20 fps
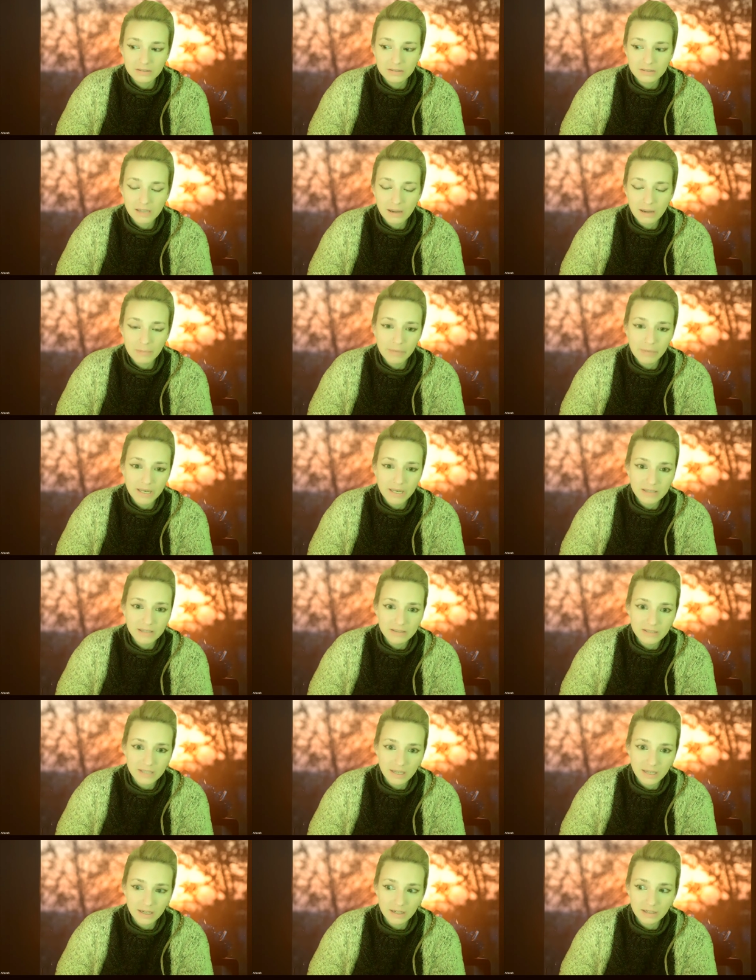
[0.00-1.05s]
they are
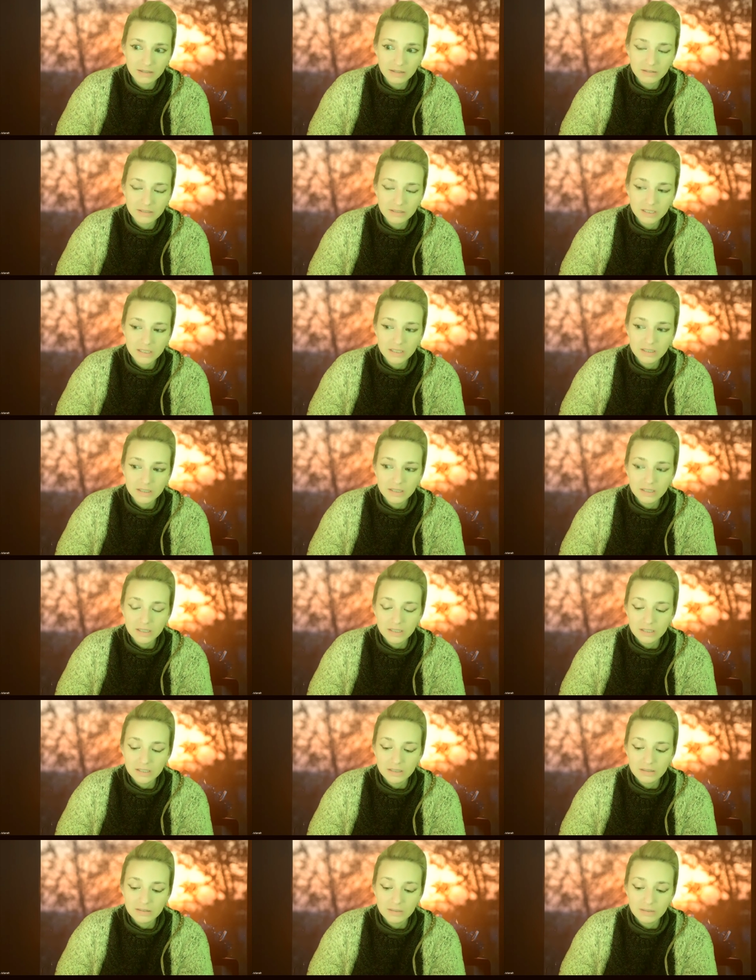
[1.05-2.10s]
placed there
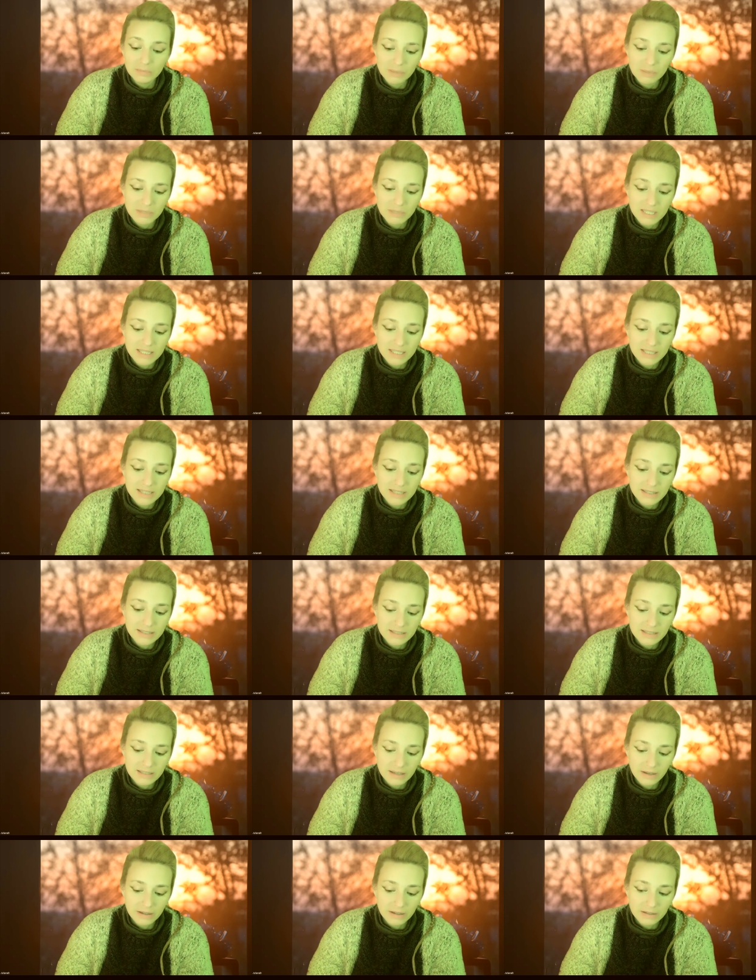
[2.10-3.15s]
sometimes it's
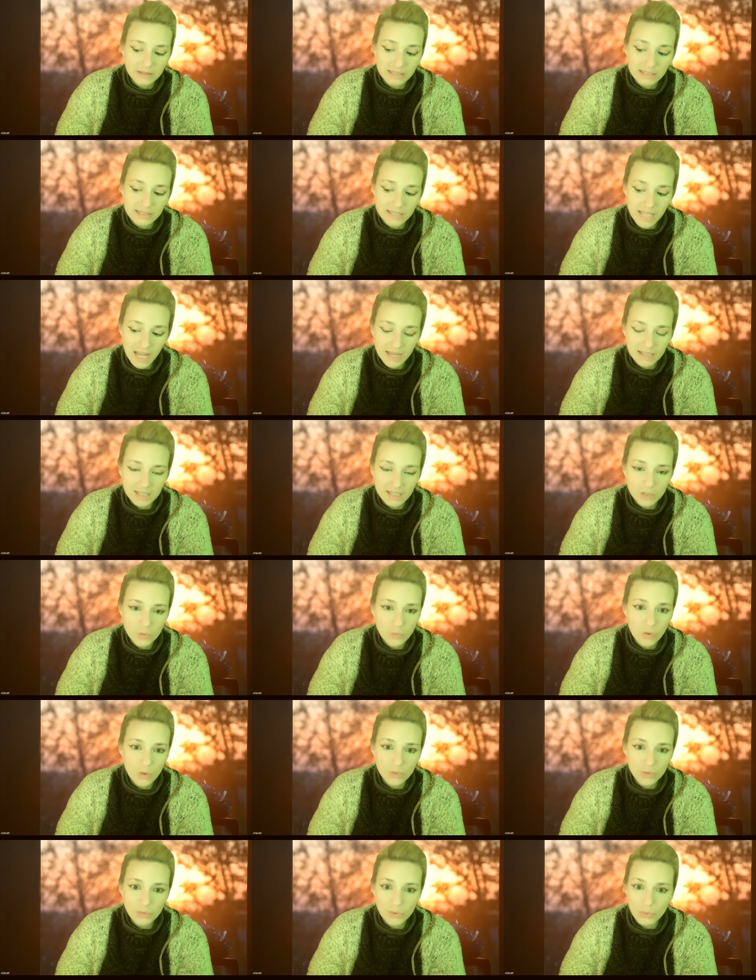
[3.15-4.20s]
dis- uh, decided
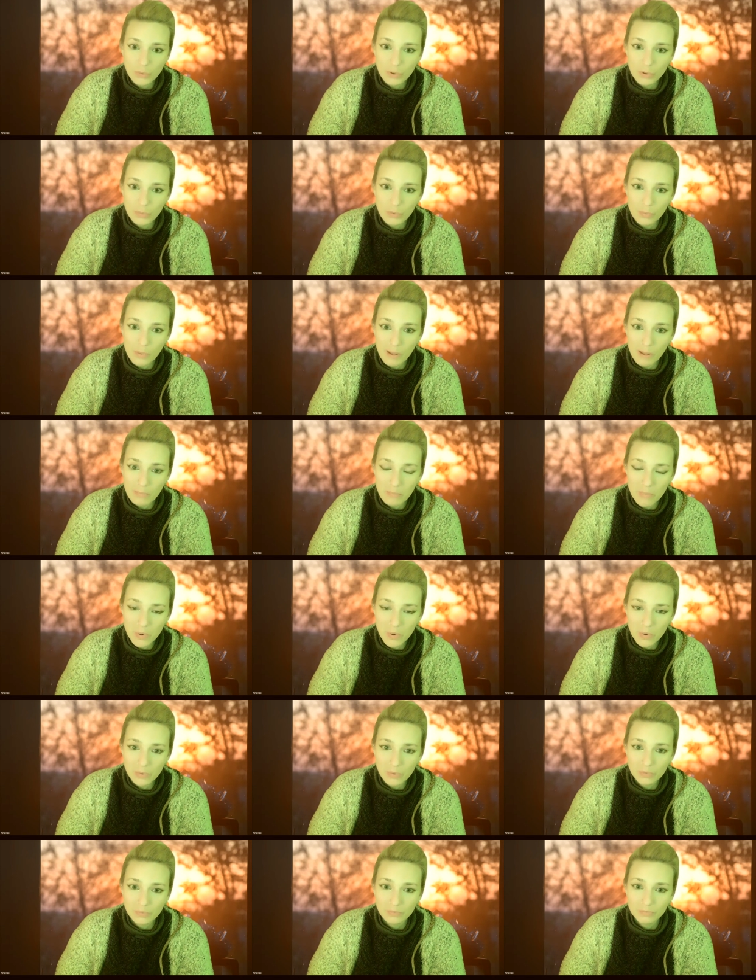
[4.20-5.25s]
what we will
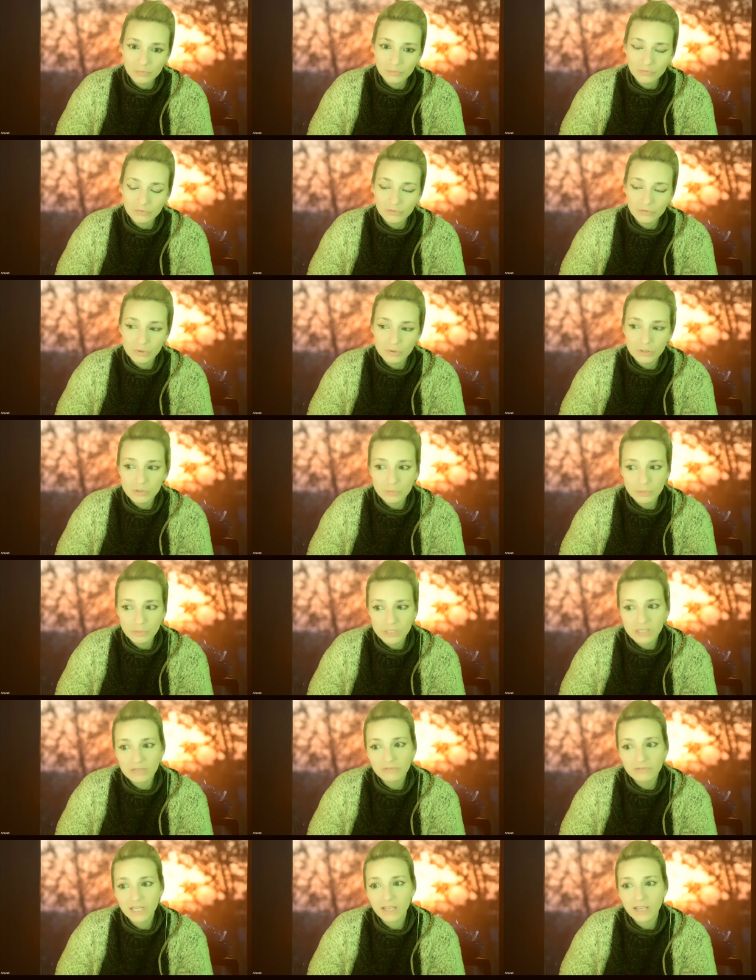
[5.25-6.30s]
remember for a
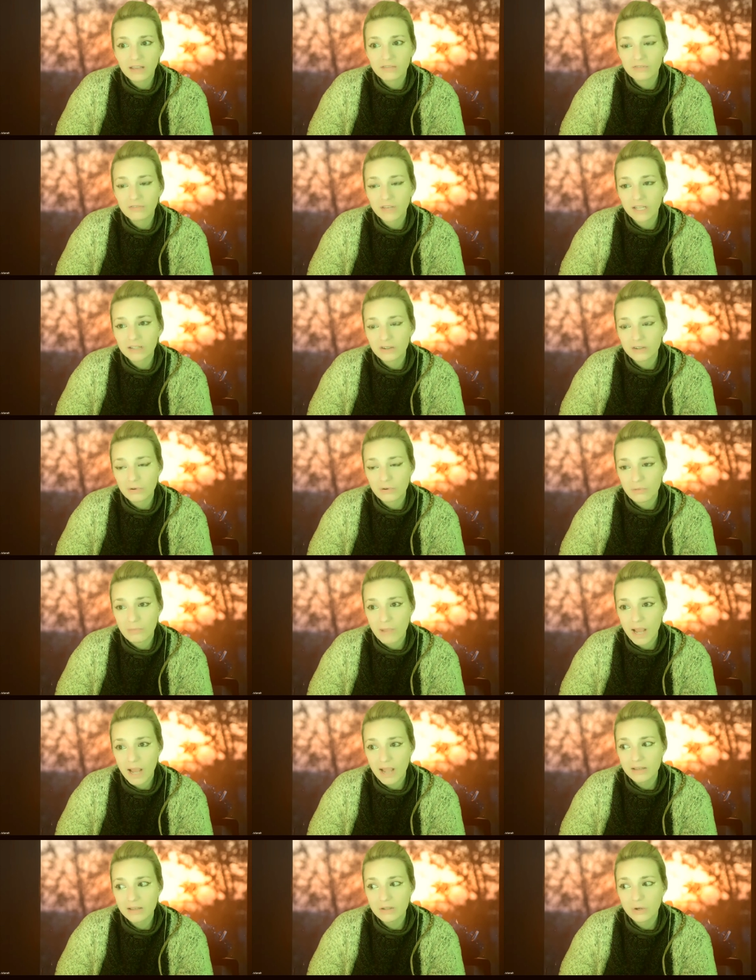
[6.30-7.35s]
specific effect on our
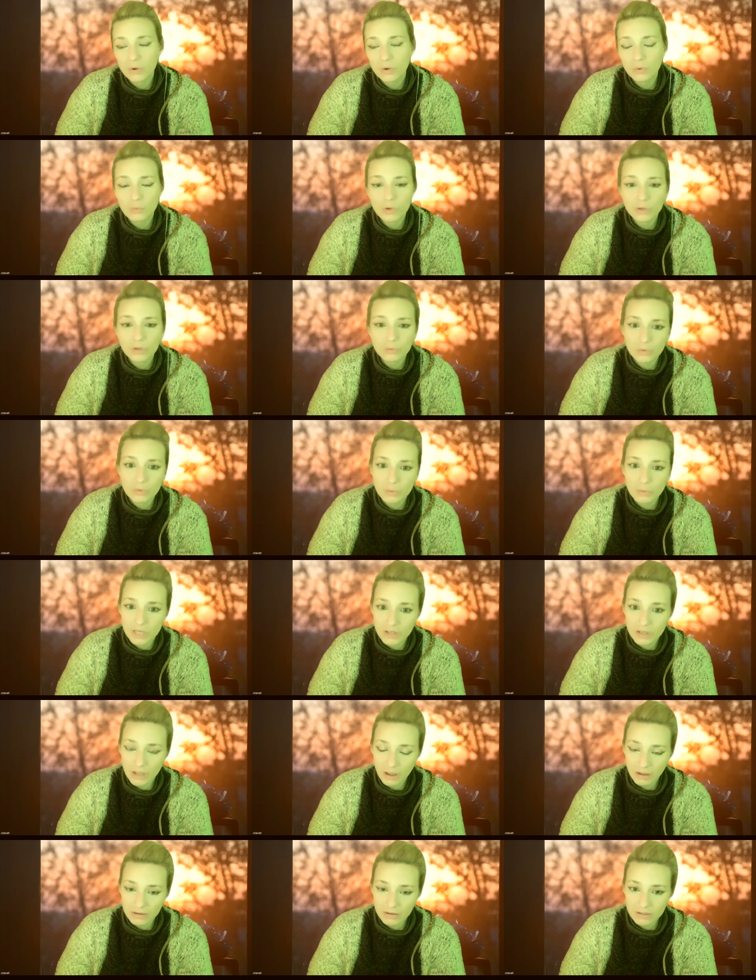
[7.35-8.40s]
mind or what we will
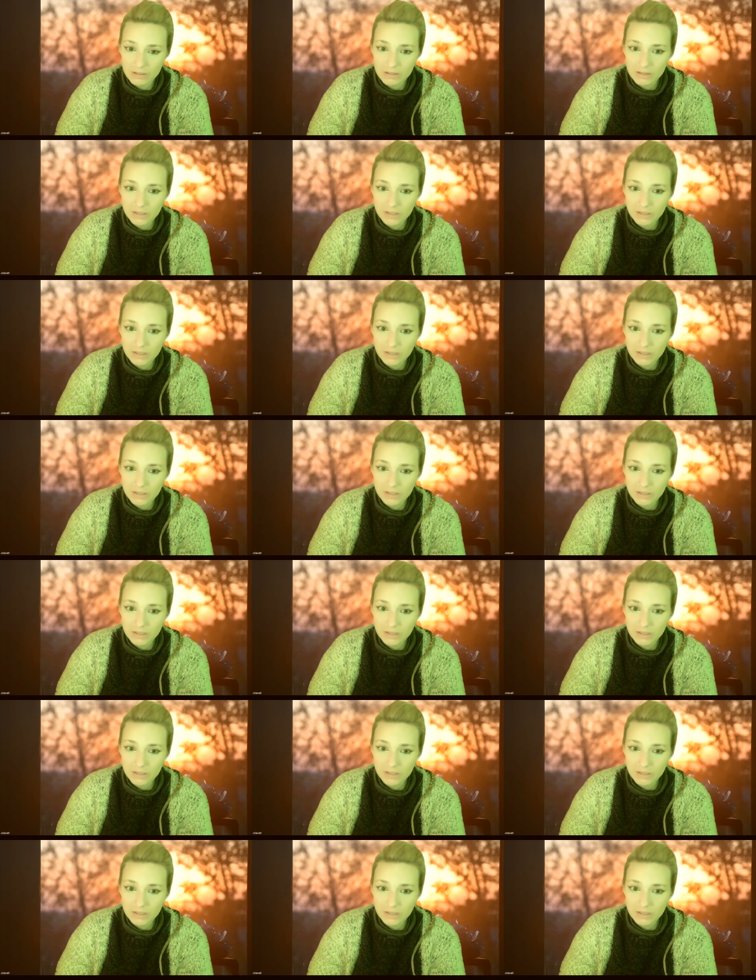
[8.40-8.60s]
not